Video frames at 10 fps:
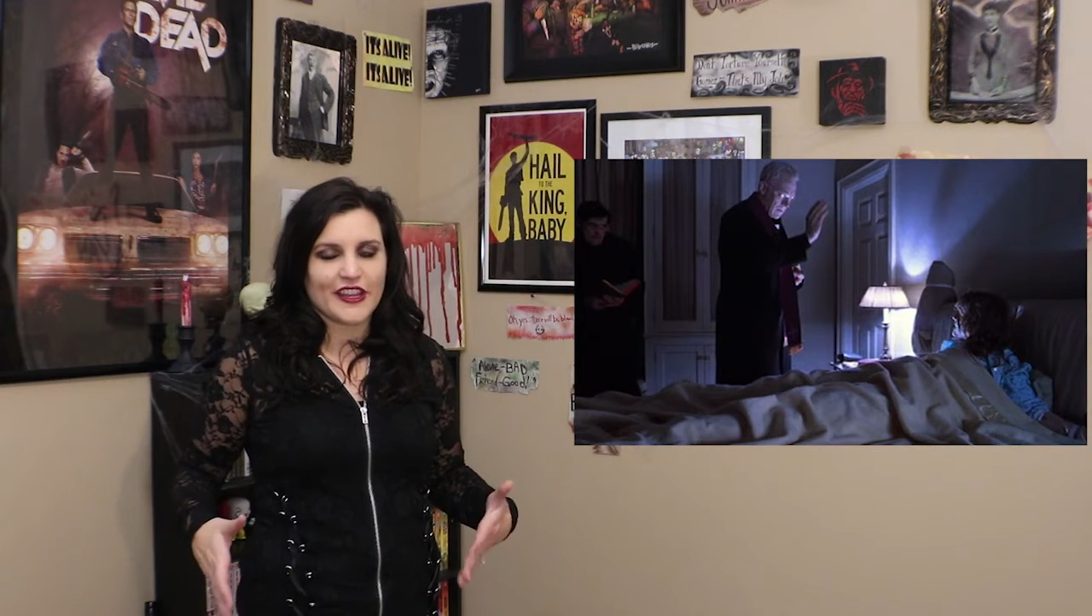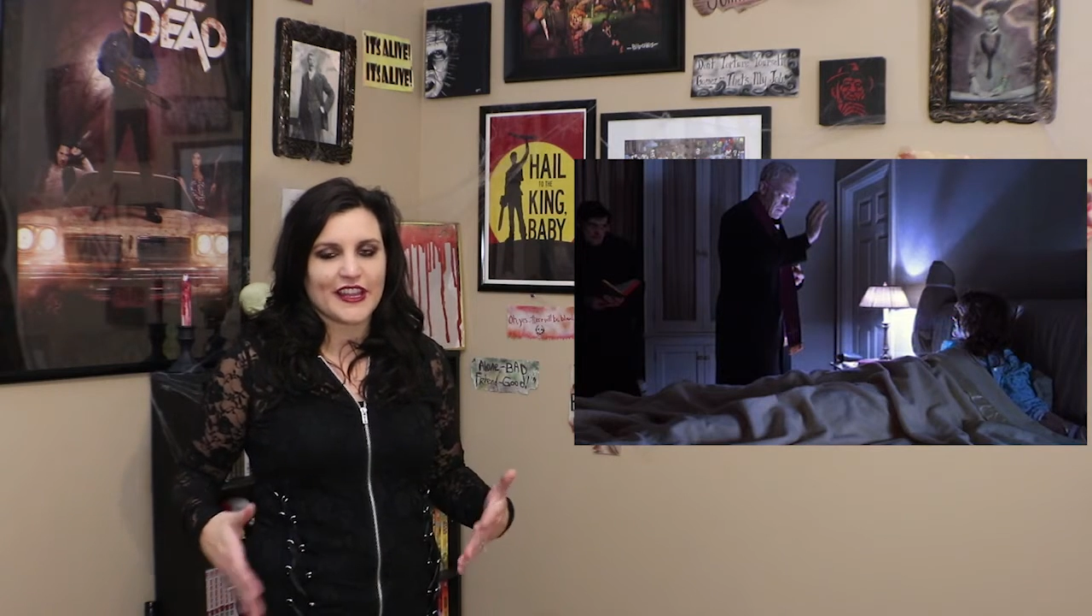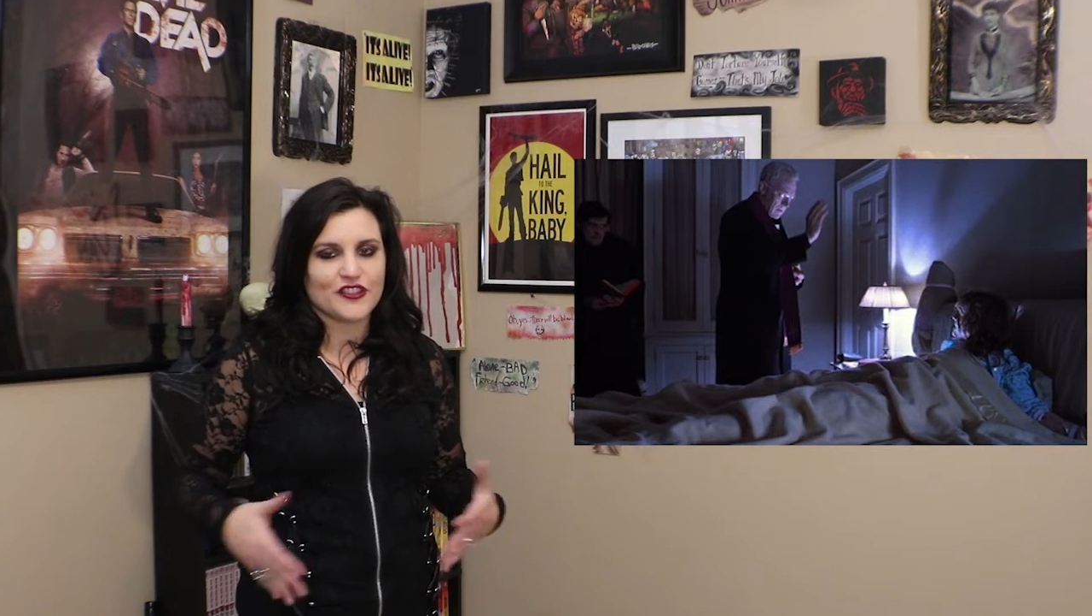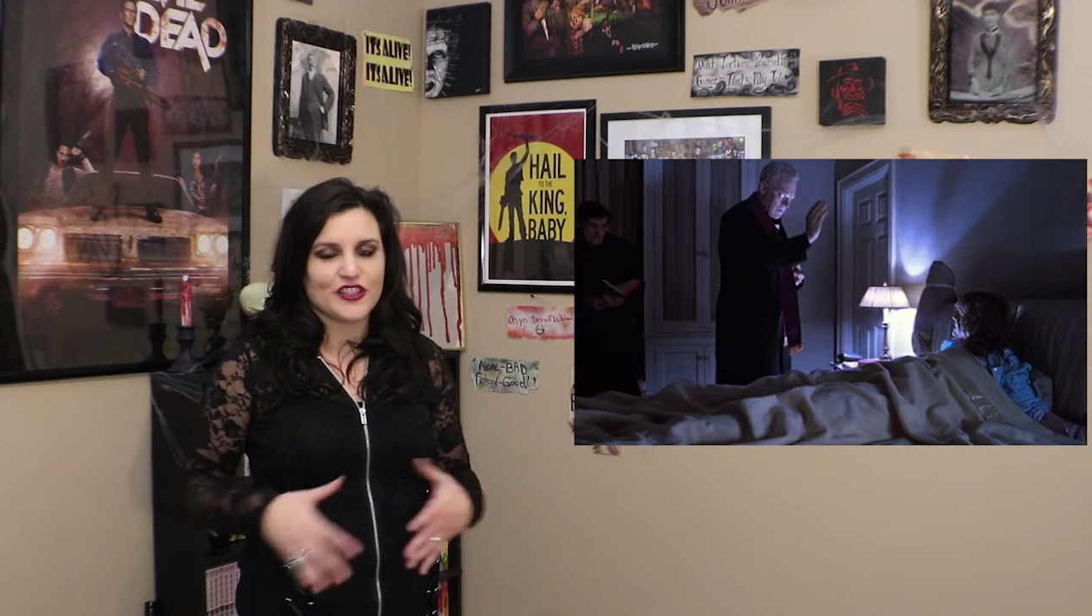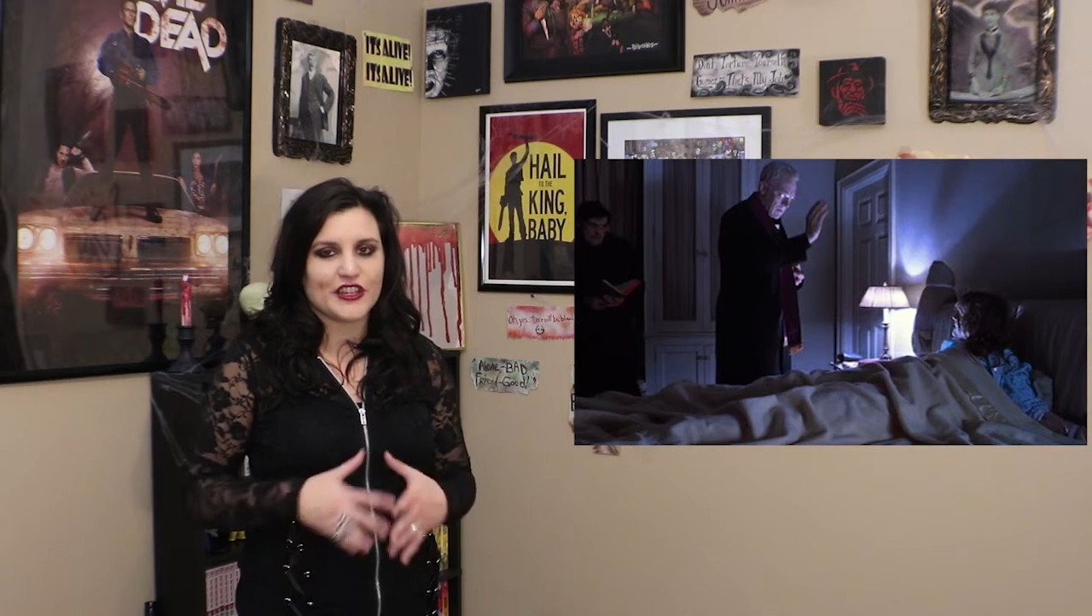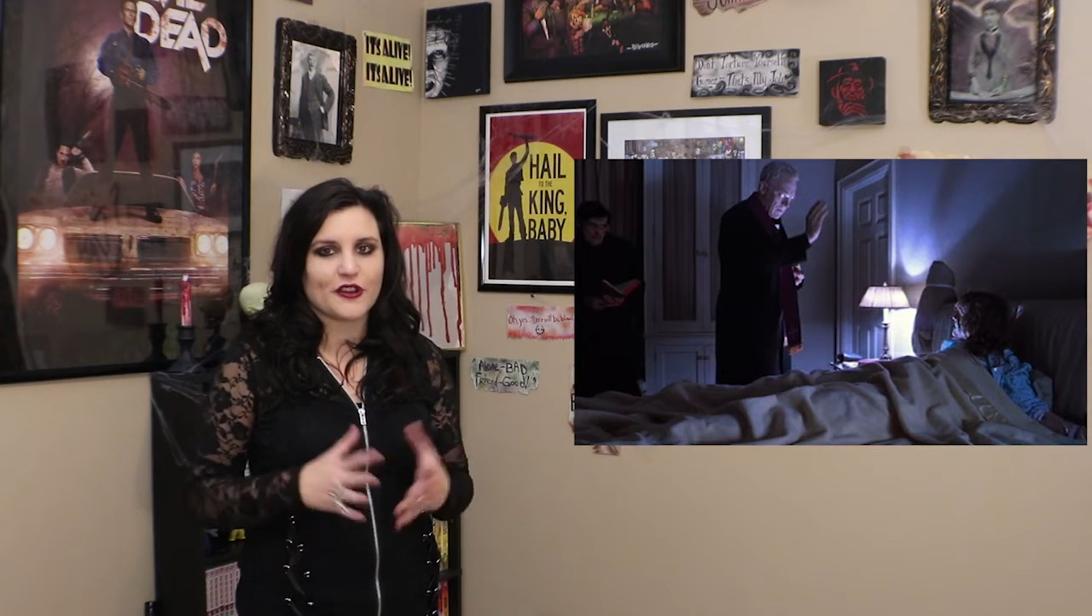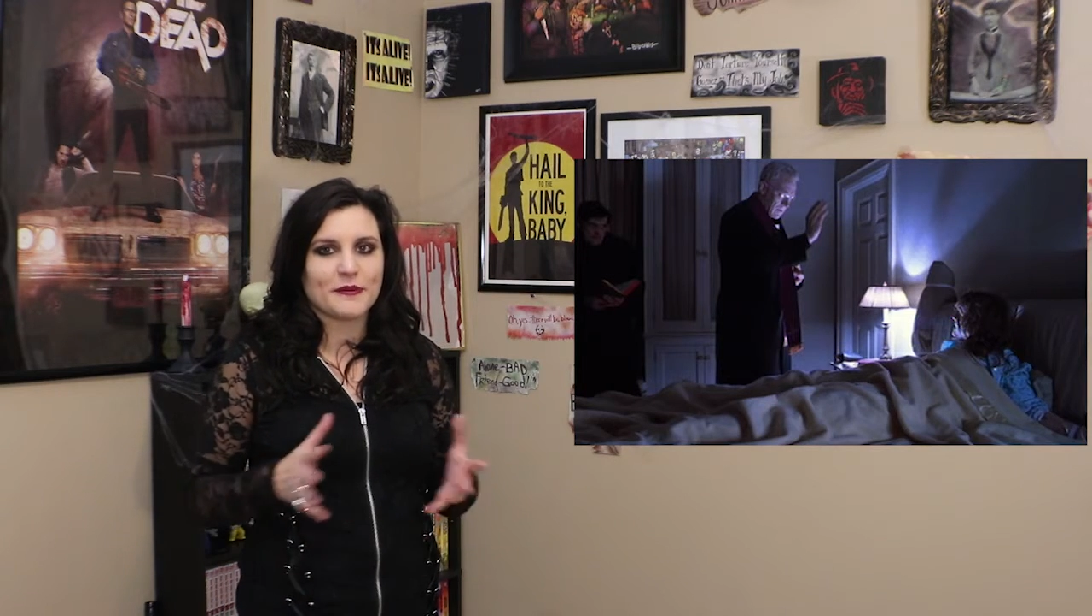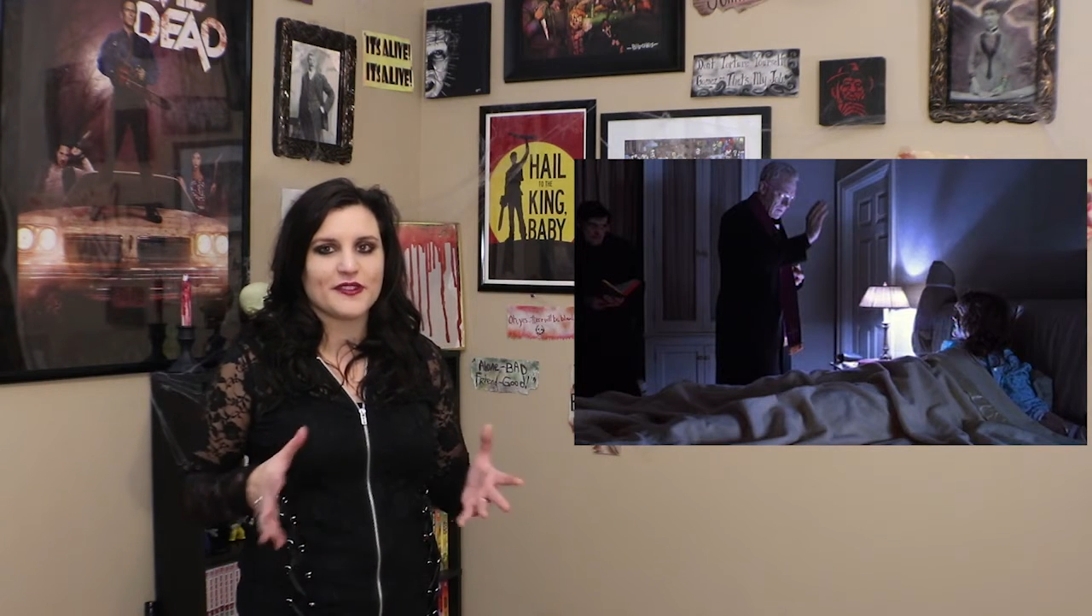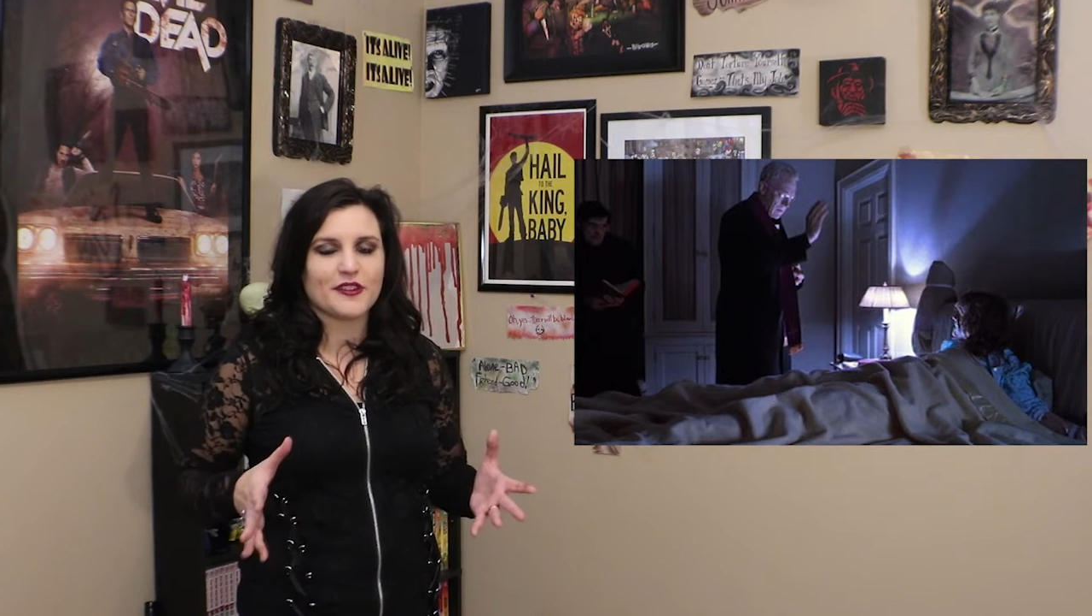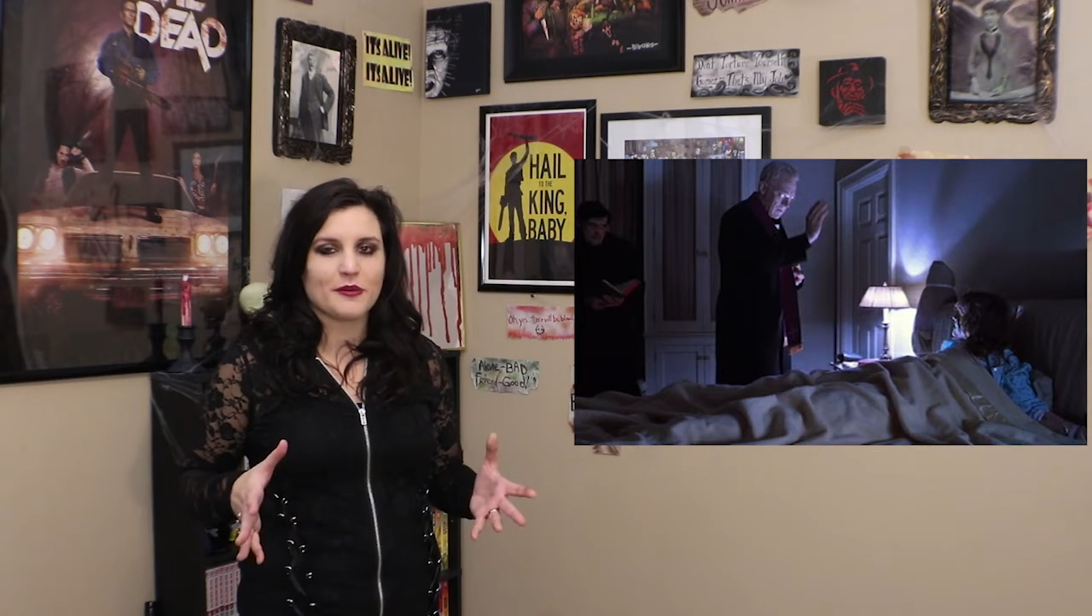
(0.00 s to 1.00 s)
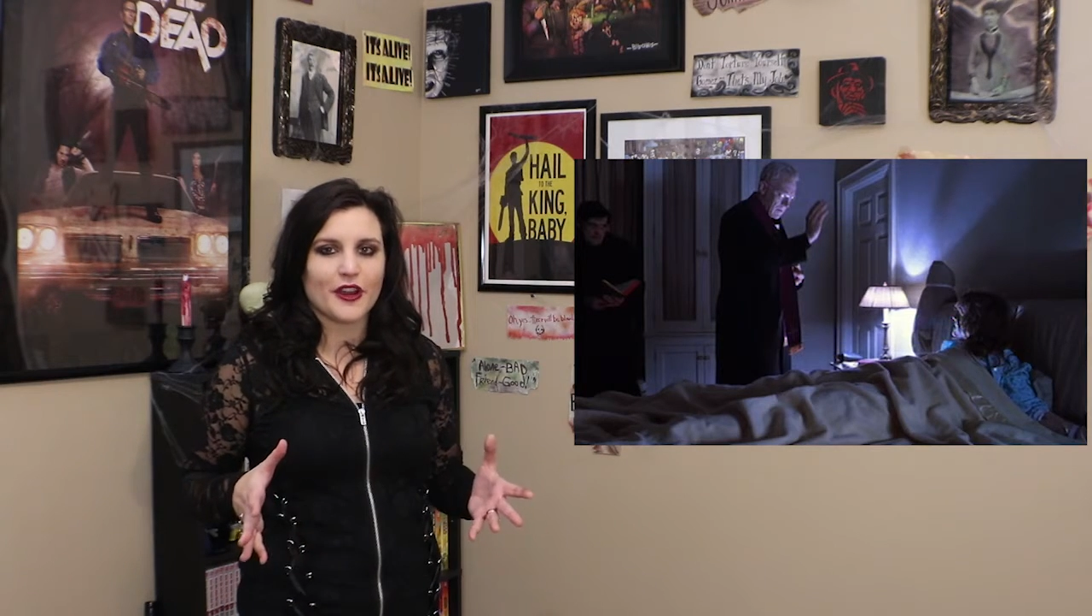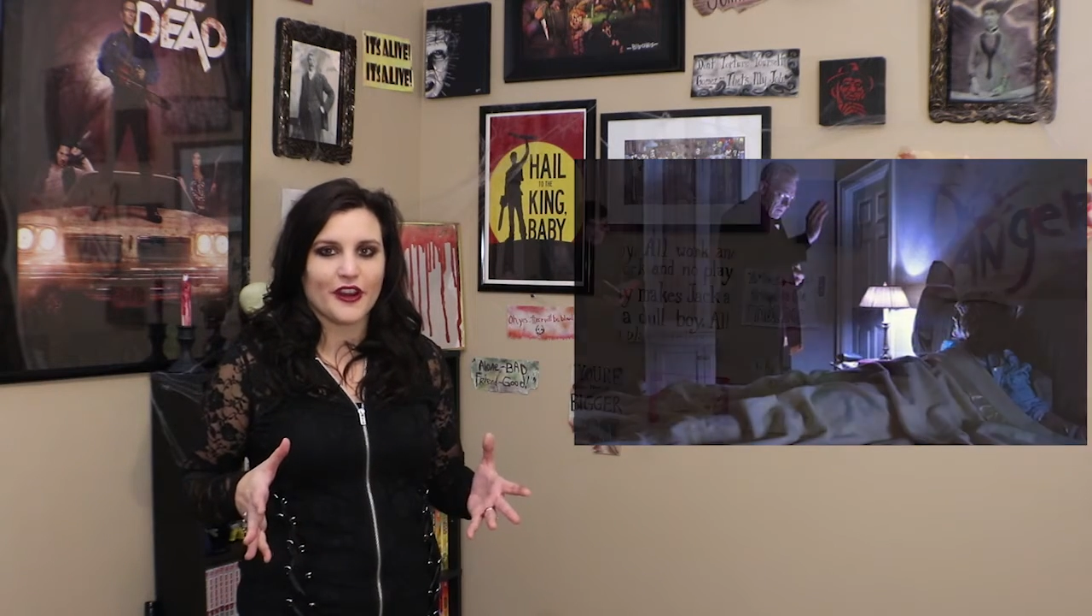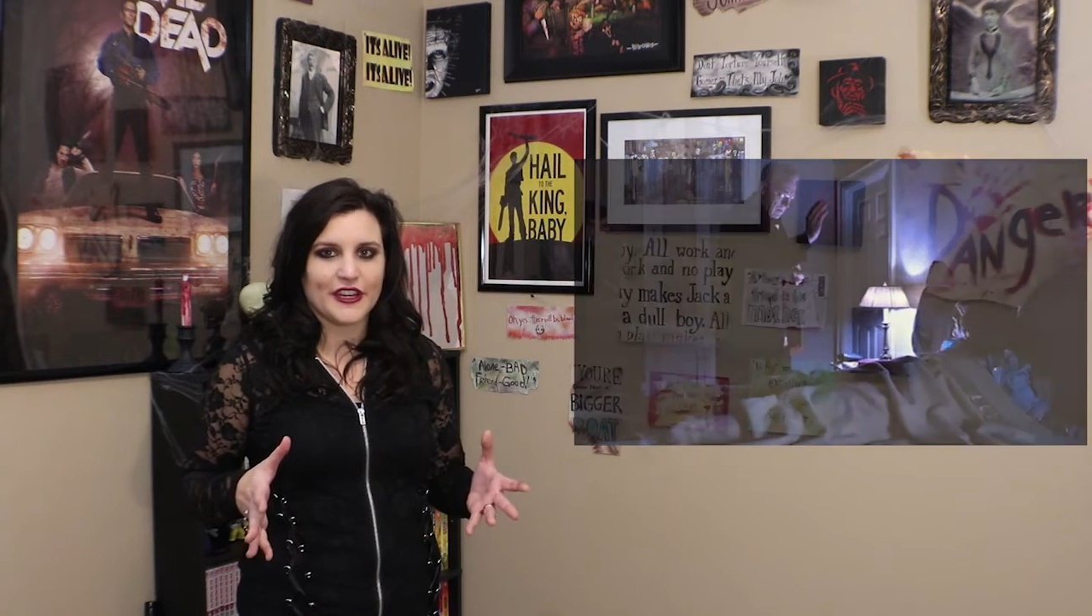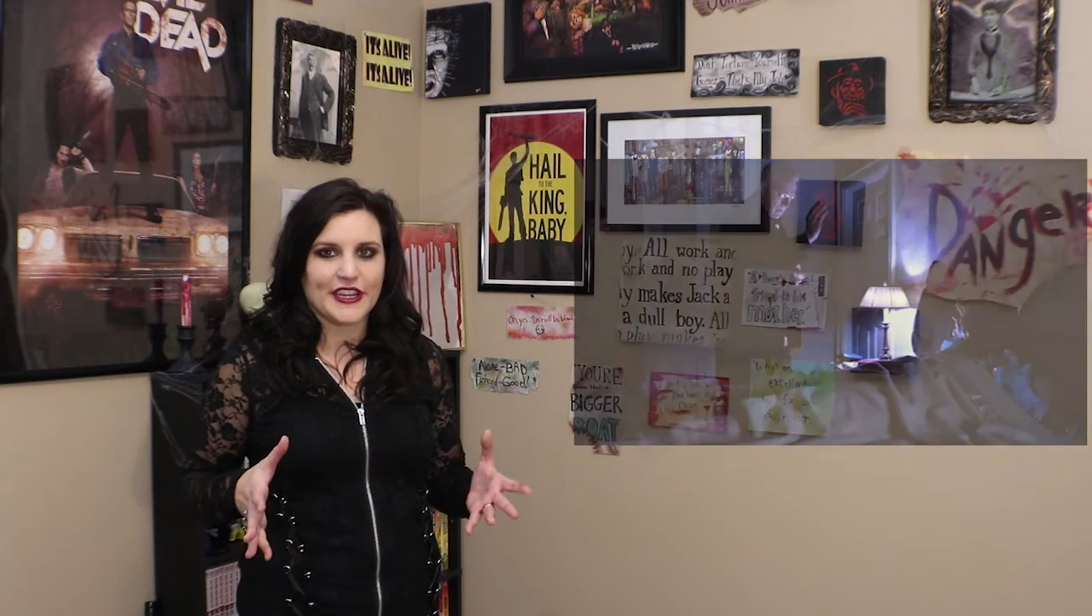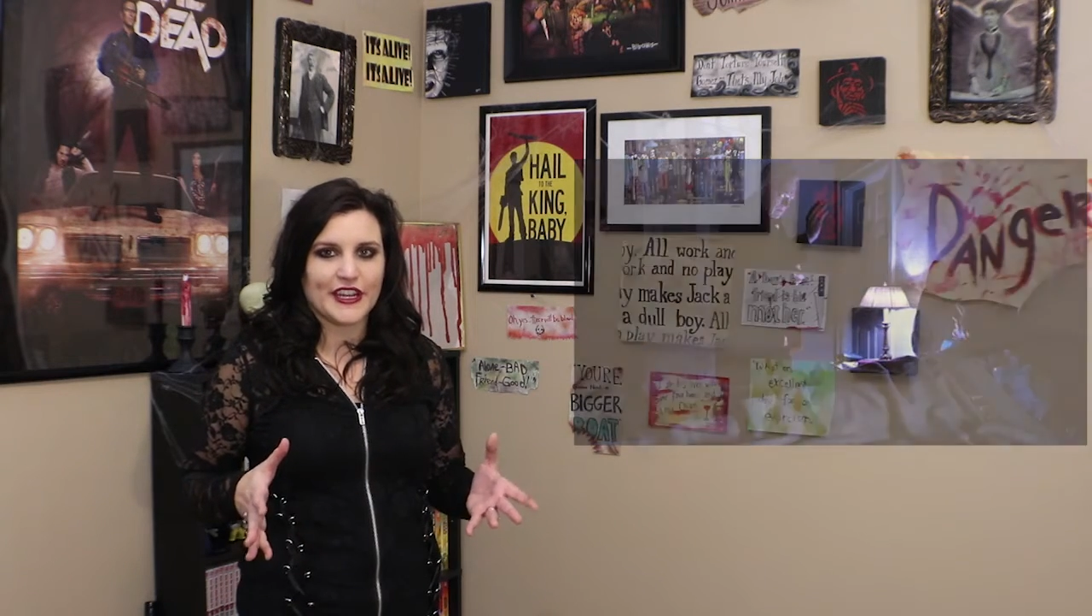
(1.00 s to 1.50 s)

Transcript: and she interrupts the party